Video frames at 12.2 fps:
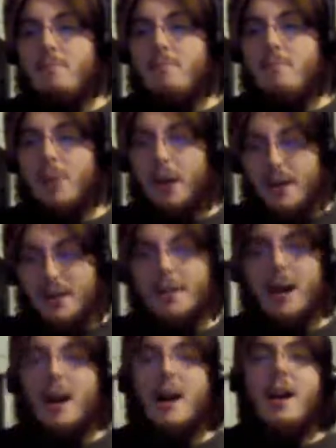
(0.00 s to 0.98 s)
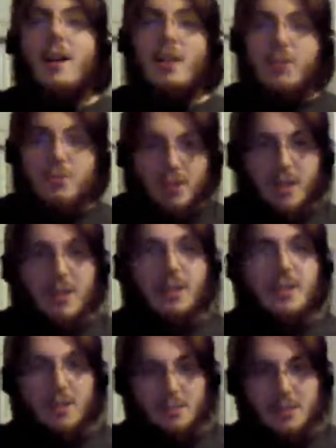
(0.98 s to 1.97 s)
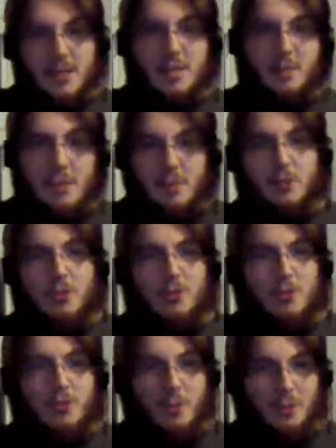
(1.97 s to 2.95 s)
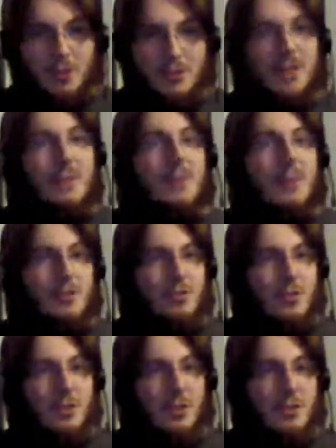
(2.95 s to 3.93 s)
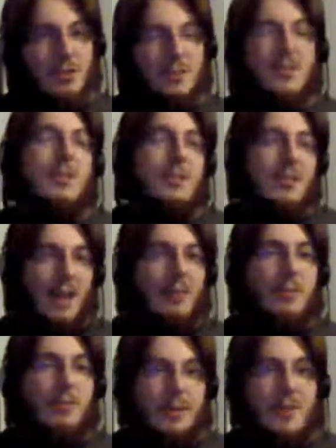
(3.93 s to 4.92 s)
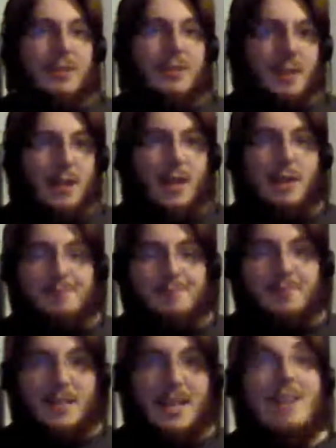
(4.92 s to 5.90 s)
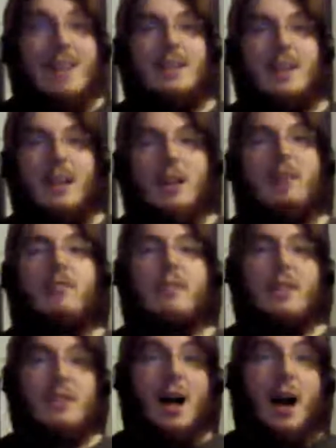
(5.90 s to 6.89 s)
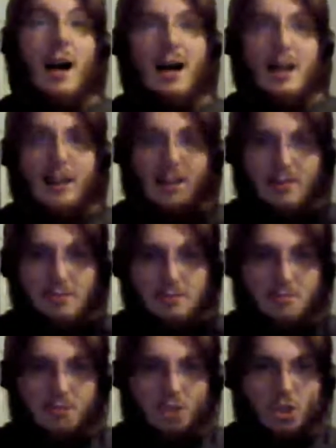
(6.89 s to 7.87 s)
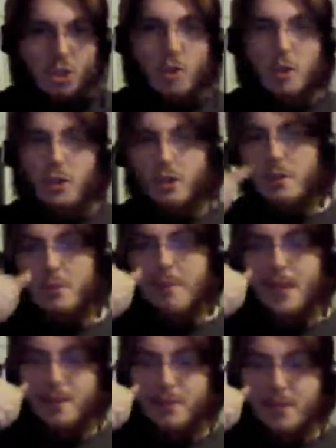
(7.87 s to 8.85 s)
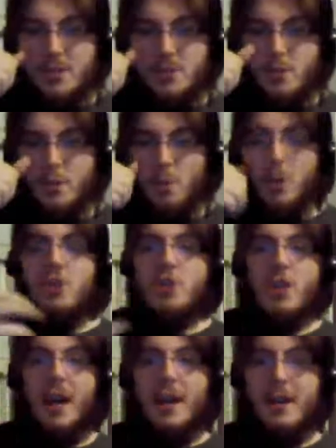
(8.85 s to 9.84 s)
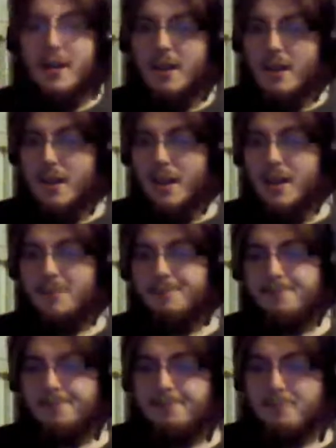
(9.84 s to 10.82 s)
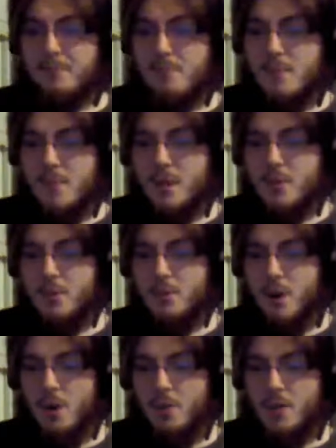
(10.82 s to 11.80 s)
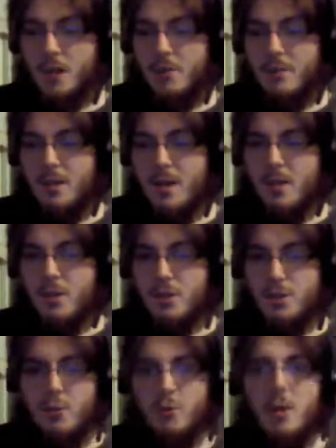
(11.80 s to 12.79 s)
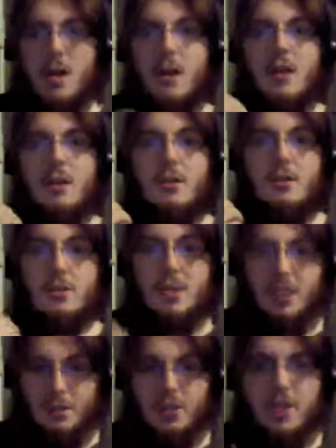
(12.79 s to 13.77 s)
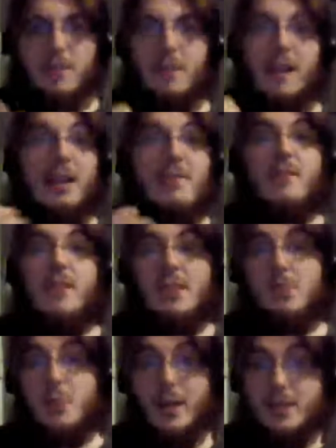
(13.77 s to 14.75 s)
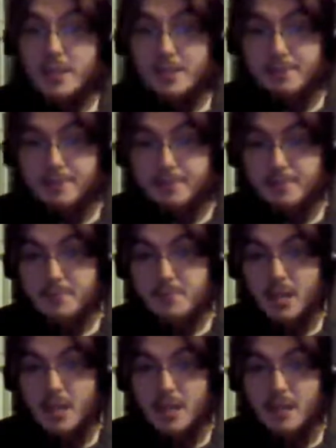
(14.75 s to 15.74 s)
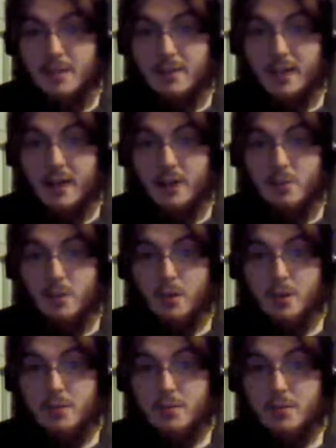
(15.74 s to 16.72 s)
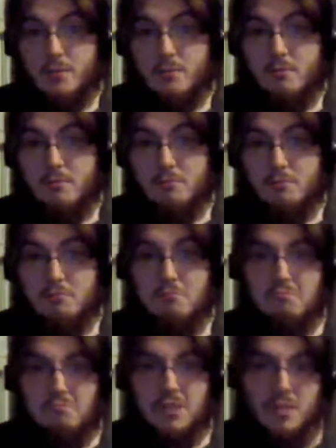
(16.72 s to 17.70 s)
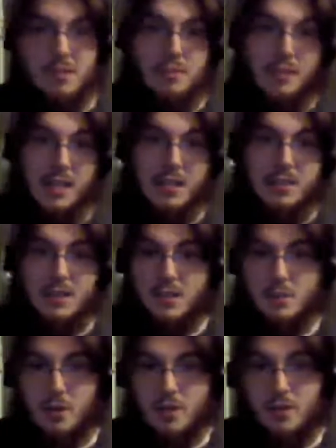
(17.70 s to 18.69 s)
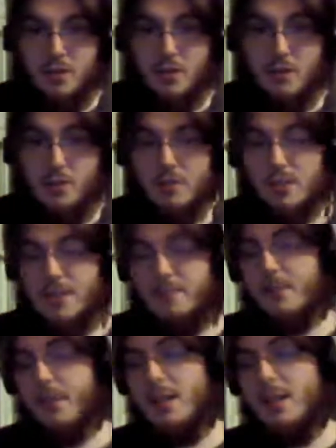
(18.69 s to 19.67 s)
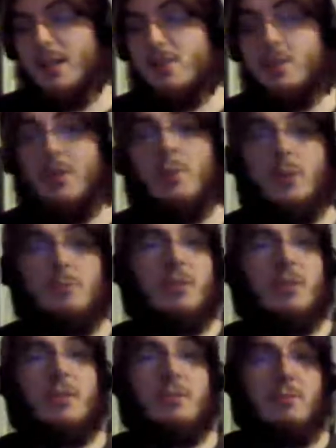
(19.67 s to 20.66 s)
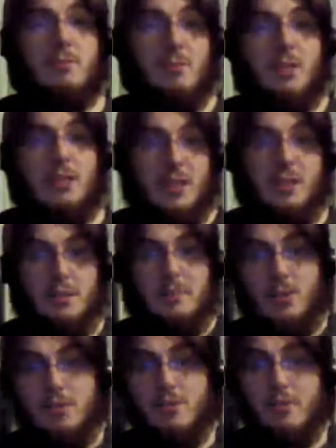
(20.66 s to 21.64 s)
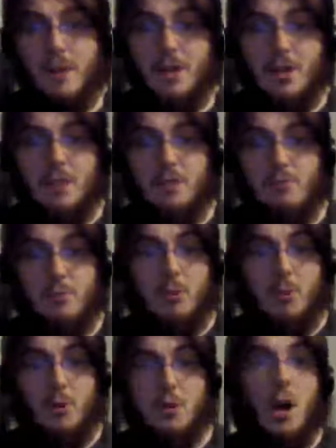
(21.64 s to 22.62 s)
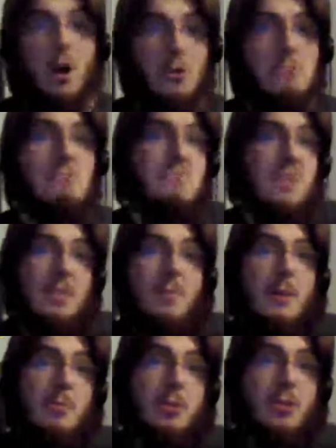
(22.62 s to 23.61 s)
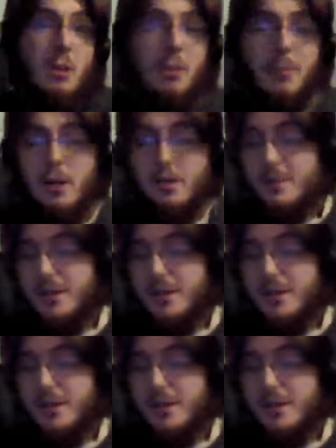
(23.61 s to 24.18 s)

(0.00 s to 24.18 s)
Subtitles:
But I triggered some of these people's troubles to give them extra tokens to help them with getting enough for this high score that we made for this one check to overcome, to steal the ship and convince Wensum that it was this situation that caused it. So he wouldn't return to the Ministry of Magic and report, oh, these people stole a boat.